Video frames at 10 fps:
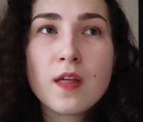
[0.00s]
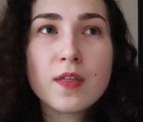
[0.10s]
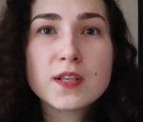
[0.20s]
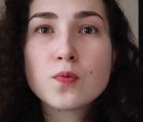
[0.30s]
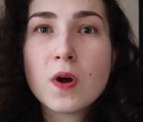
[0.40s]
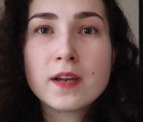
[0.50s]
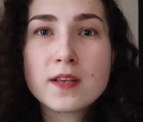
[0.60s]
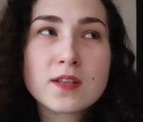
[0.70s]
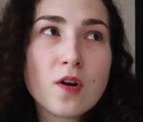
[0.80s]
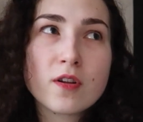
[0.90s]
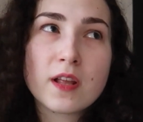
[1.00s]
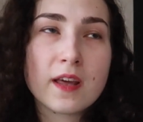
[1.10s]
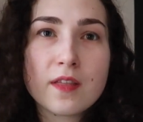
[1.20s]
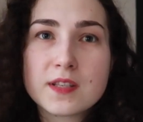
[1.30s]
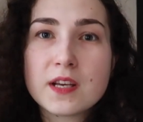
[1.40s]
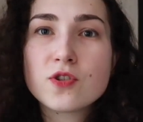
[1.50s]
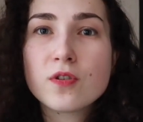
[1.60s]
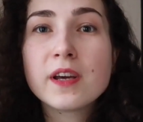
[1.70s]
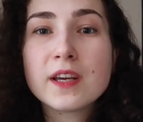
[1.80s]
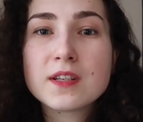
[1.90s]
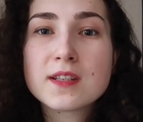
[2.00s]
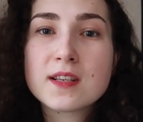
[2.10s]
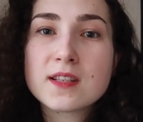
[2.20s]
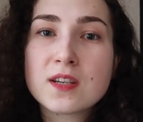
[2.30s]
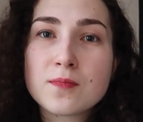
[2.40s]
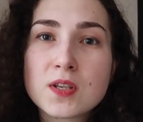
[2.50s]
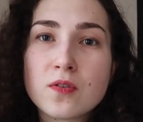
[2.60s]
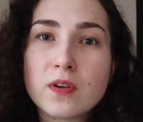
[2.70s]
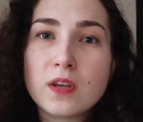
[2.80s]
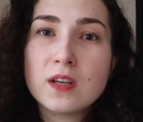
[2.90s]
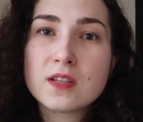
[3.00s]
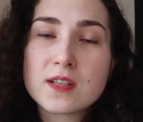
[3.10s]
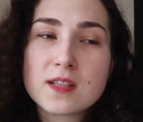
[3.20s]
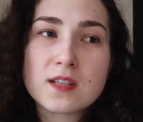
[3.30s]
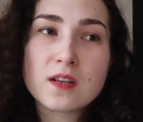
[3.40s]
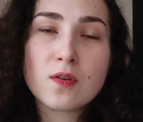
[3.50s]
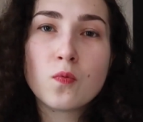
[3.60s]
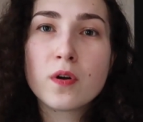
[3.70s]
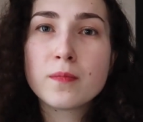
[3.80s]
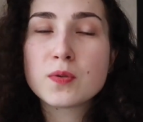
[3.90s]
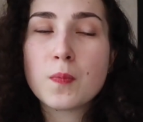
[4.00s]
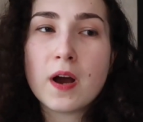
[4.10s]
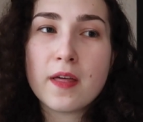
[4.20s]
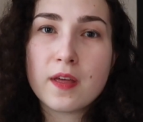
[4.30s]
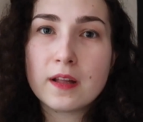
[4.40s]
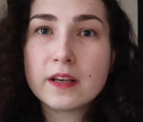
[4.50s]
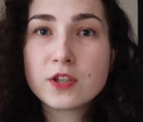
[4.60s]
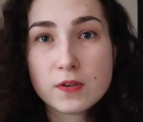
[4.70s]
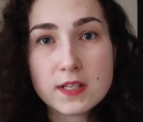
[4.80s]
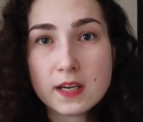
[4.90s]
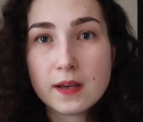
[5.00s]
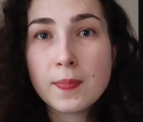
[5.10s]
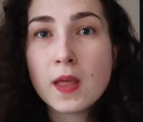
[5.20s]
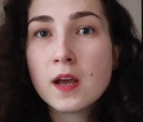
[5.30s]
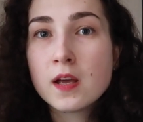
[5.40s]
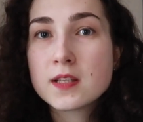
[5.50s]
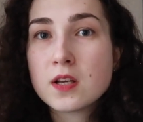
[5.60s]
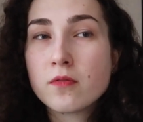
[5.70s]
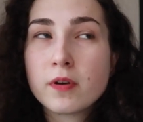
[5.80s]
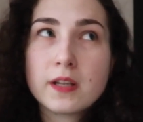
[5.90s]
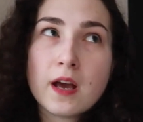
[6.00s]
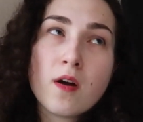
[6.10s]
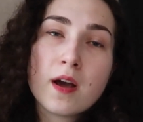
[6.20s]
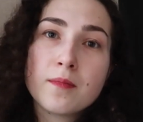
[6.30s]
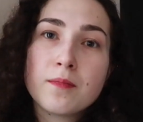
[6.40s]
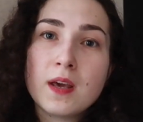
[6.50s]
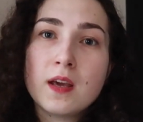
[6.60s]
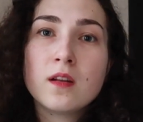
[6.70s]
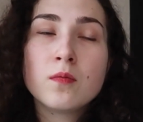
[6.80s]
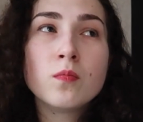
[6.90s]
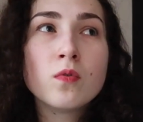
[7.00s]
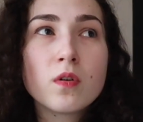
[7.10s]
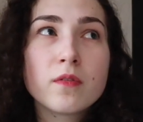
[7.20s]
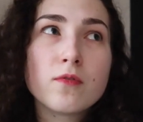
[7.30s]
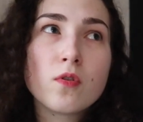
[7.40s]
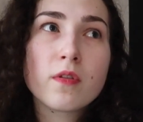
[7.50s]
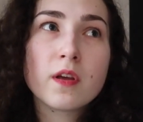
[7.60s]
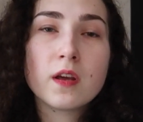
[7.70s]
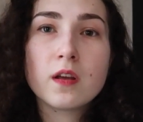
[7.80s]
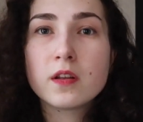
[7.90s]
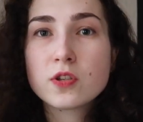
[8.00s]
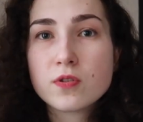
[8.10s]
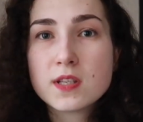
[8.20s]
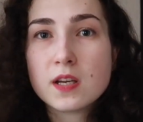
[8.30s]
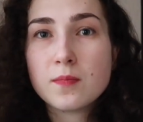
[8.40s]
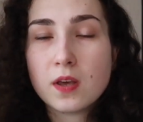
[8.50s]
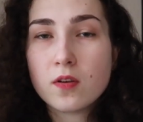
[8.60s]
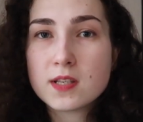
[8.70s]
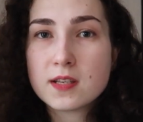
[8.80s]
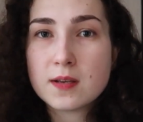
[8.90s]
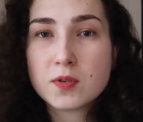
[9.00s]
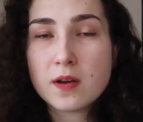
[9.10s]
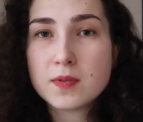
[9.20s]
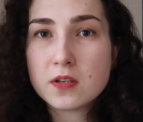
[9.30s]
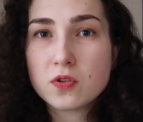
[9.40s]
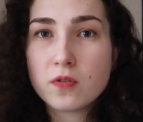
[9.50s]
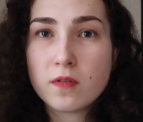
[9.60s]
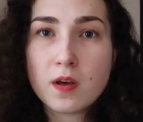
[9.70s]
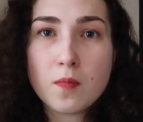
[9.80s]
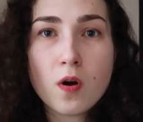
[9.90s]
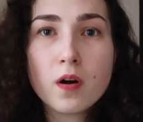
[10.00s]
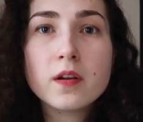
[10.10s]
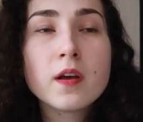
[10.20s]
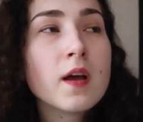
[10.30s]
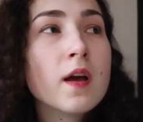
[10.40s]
this one is not the central heating system, so it is warmed by the electricity. So right now I'm paying more for the electricity because sometimes I turn them on.